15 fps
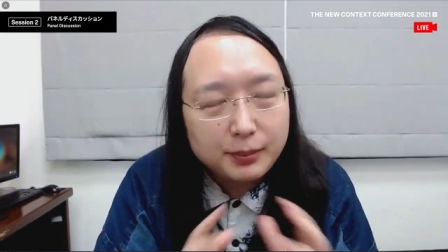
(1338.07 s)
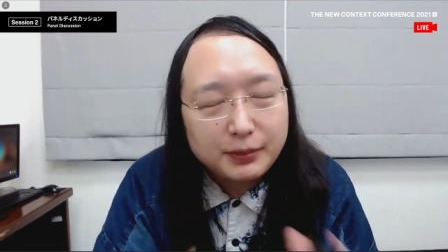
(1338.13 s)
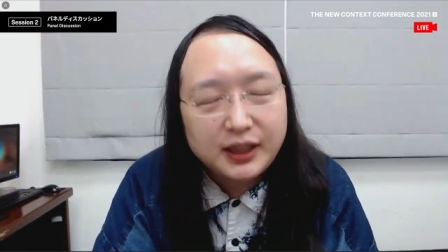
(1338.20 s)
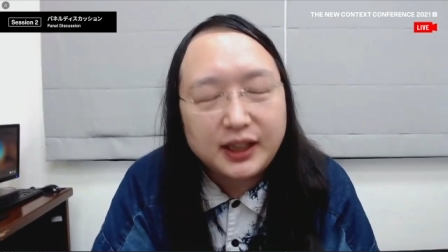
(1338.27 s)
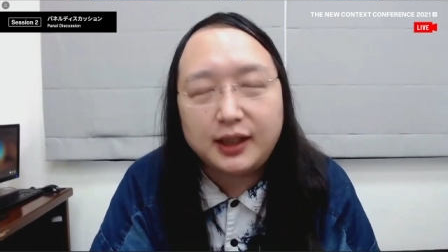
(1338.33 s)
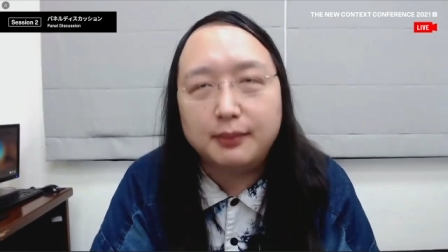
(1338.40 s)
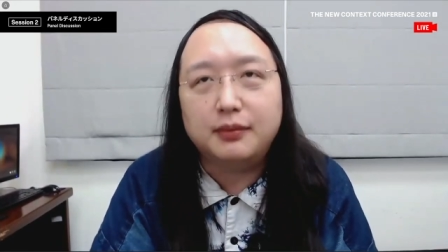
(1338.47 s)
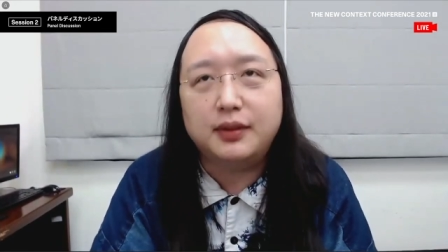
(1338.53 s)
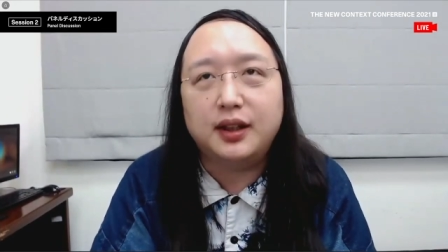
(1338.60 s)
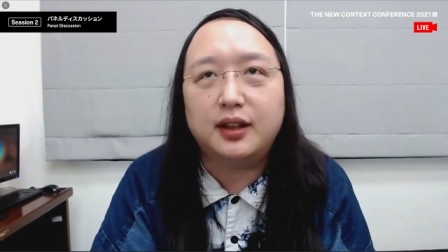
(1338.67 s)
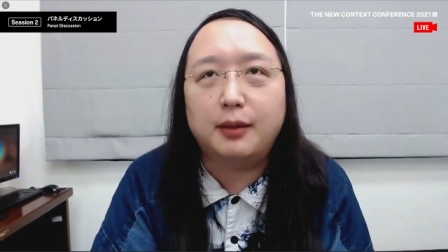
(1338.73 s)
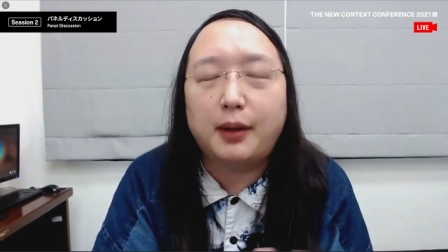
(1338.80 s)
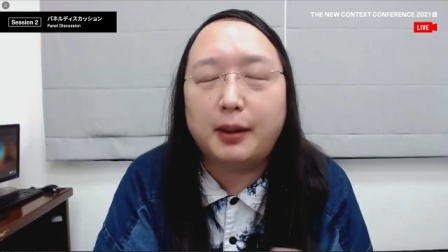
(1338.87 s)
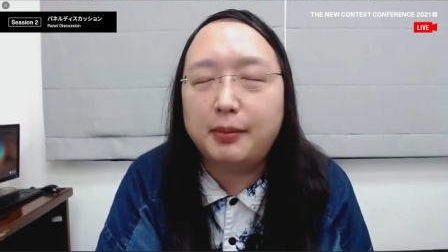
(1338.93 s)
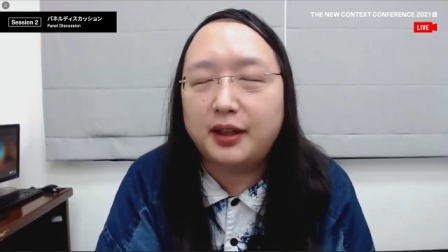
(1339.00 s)
team,
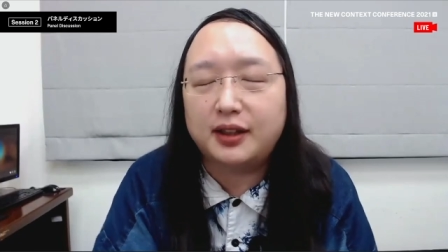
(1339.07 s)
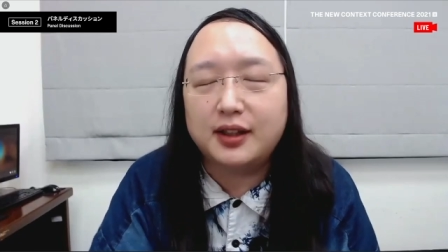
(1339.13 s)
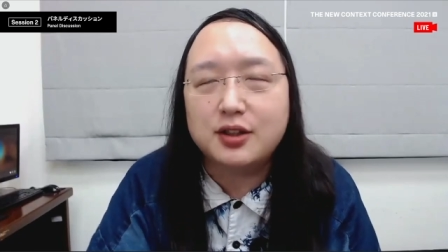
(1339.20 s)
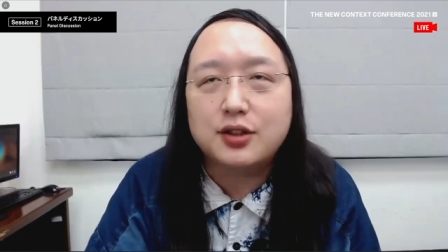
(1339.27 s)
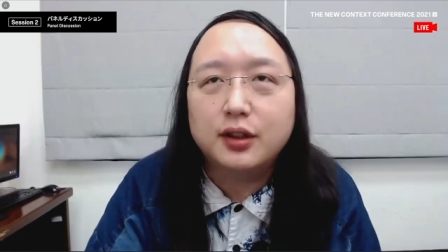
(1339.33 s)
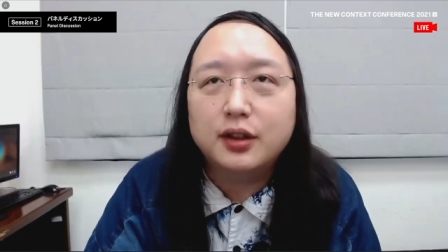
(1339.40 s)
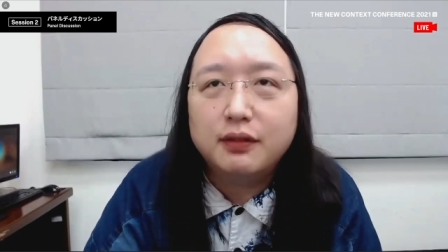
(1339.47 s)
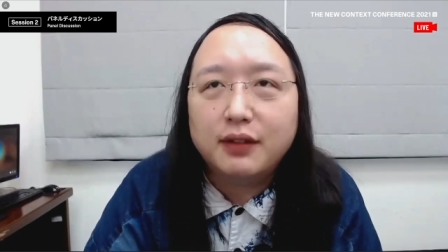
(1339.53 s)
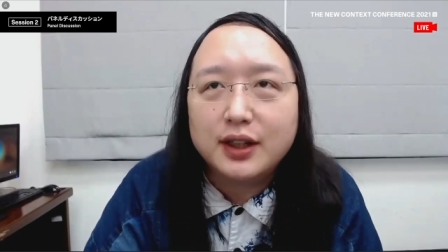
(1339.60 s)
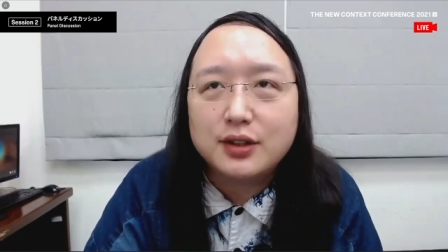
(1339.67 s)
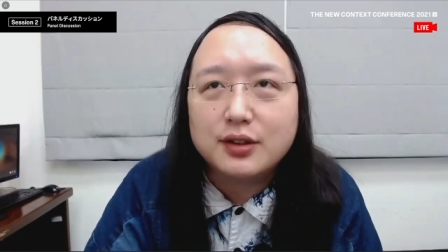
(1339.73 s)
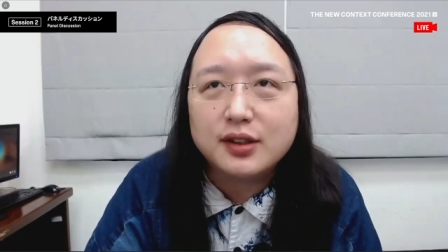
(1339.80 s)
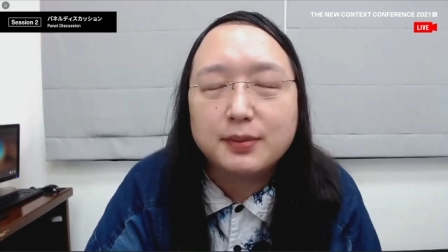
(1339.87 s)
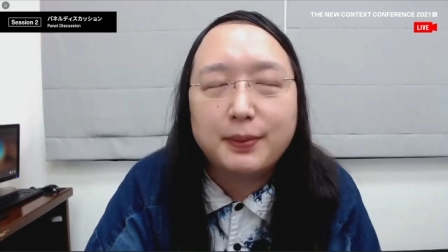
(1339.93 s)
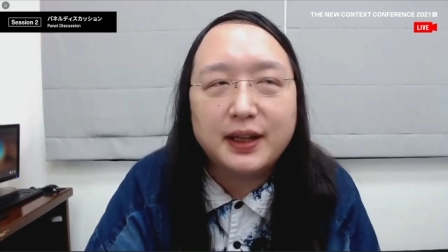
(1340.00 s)
the public digital
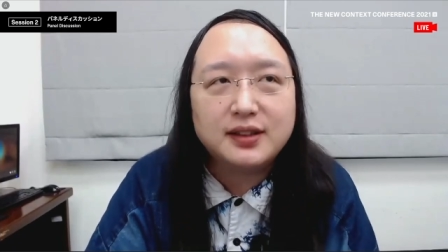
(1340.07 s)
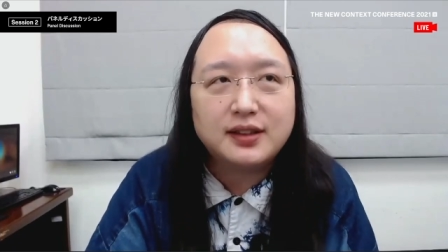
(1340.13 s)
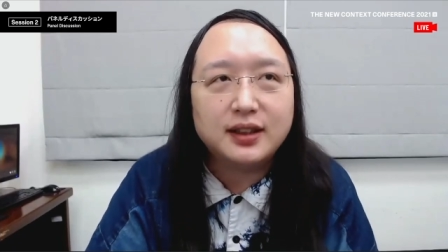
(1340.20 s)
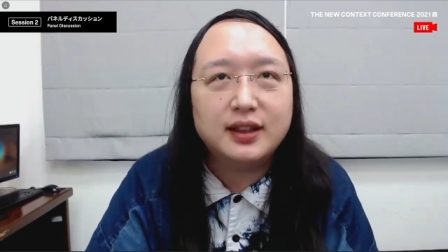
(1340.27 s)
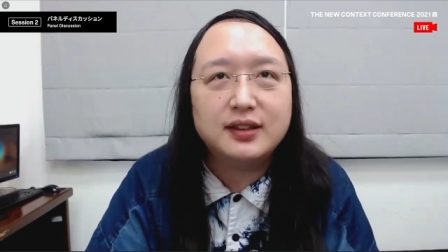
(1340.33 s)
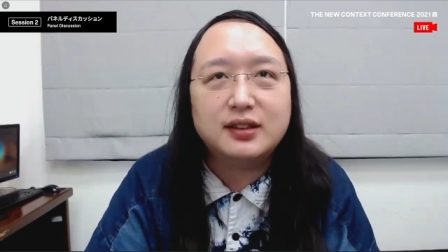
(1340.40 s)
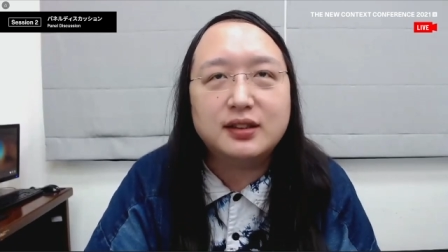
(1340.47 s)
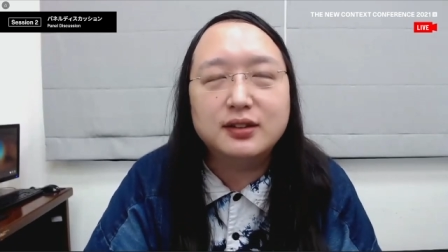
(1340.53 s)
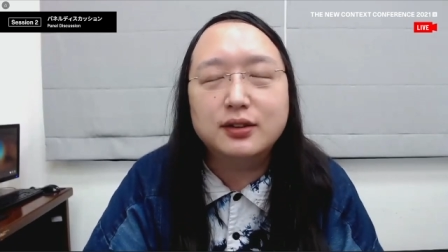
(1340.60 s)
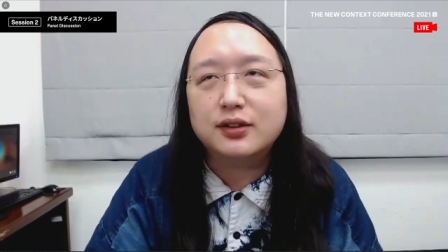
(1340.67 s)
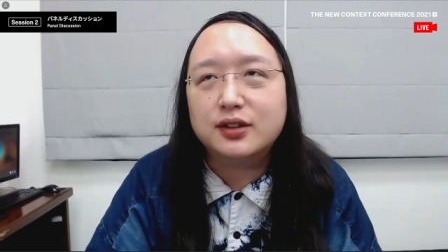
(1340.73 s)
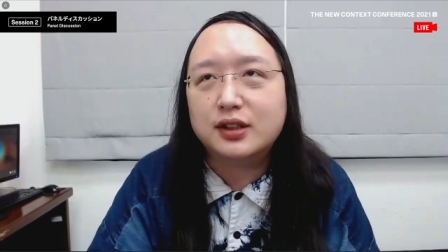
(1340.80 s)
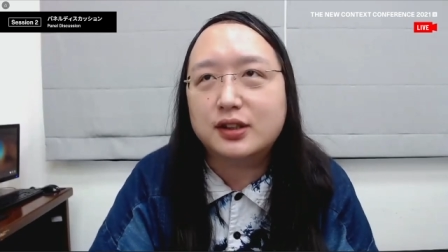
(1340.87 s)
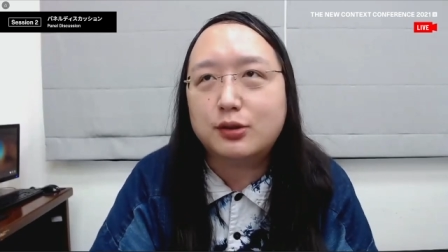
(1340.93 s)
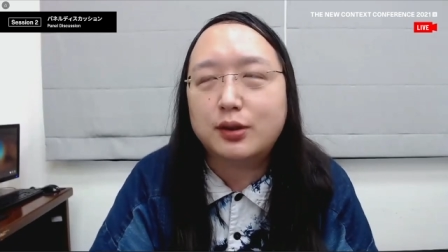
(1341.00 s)
innovation space, is
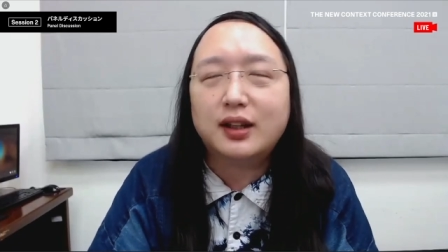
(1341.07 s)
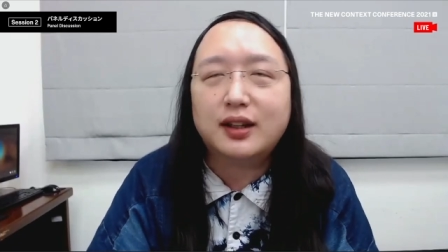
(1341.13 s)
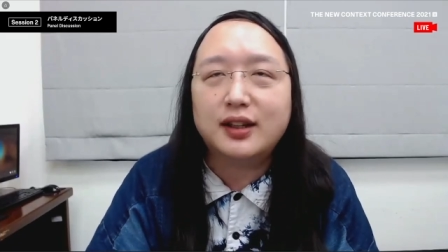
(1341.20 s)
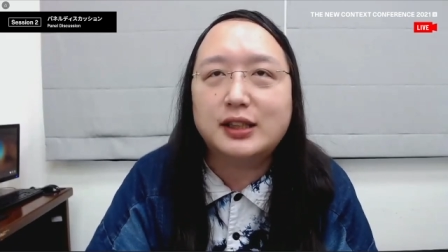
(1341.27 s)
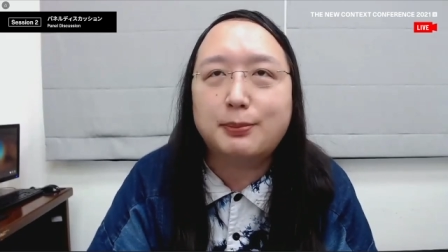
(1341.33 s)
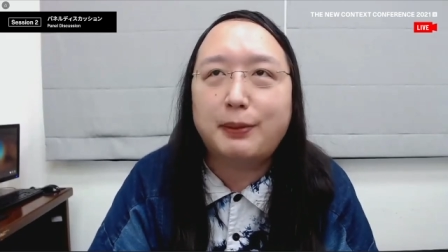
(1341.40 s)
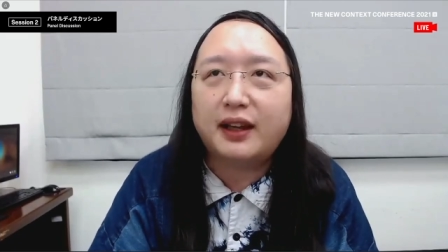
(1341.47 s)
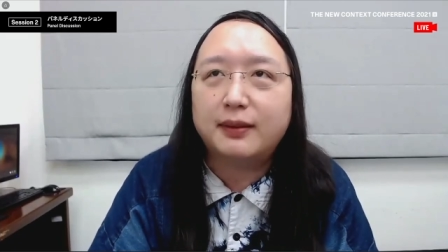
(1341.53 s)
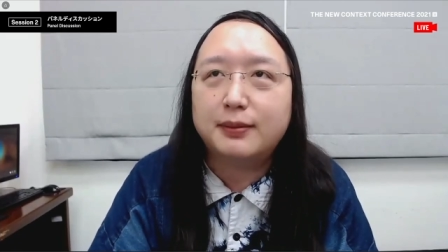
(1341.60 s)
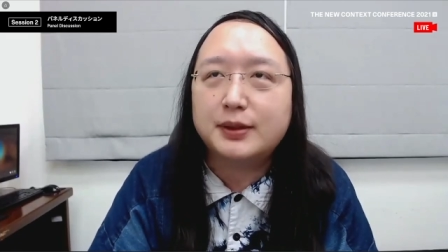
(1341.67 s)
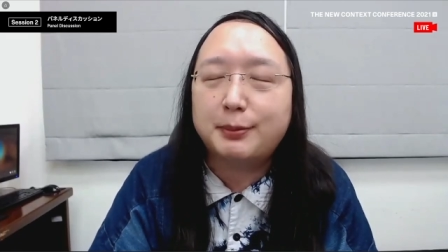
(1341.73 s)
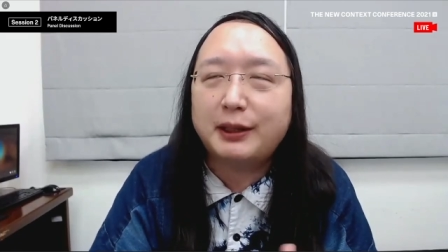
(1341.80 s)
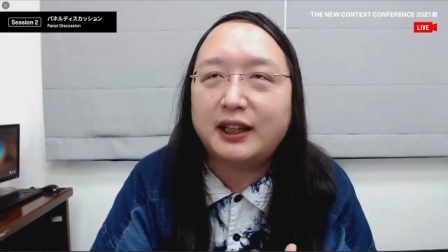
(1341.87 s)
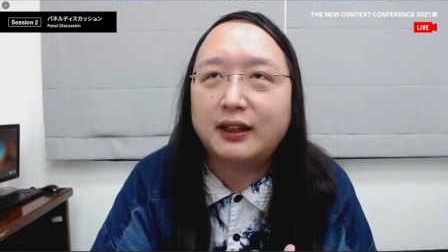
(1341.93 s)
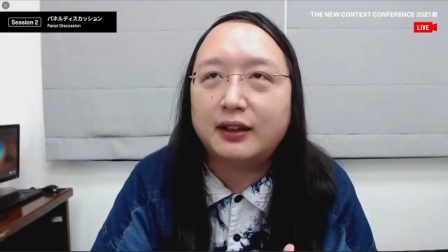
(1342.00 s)
not strictly
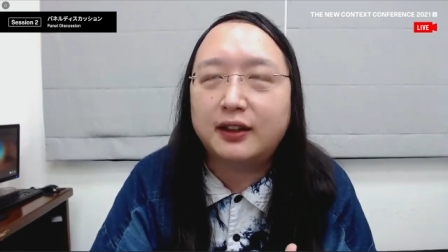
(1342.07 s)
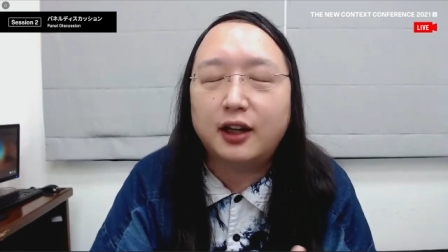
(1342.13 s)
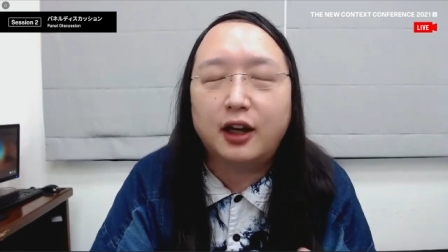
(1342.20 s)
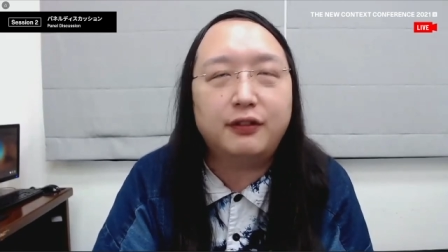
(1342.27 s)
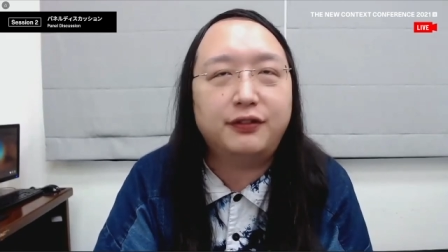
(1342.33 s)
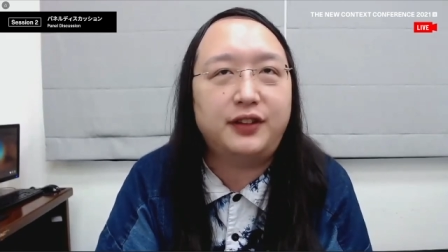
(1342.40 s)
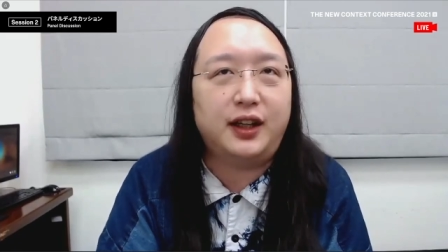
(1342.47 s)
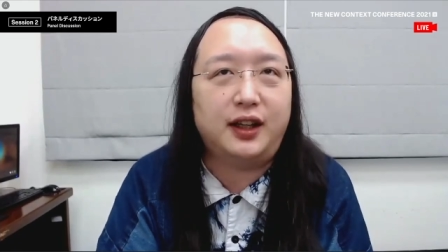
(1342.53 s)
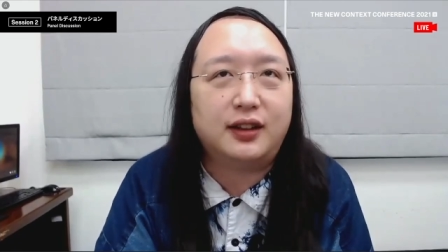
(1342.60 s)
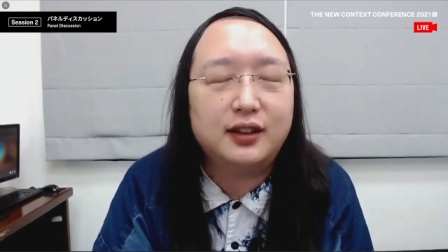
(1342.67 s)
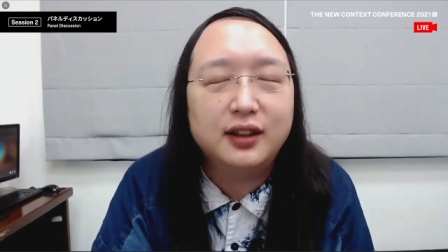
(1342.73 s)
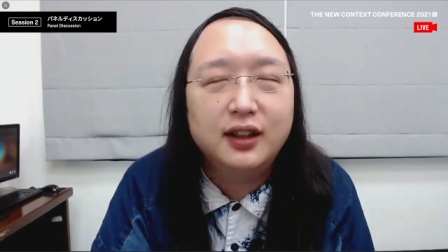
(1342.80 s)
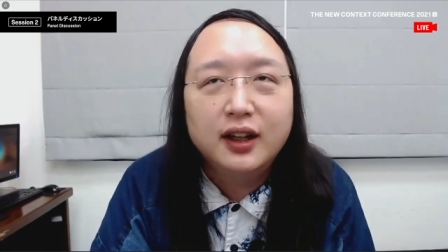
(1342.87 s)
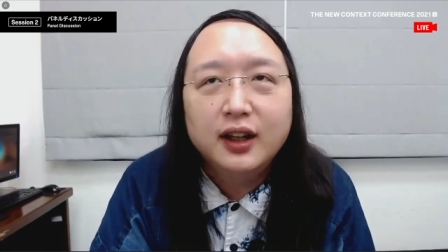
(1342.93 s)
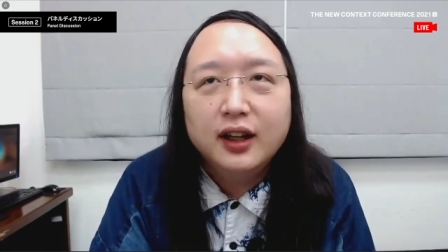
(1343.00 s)
speaking GovTech.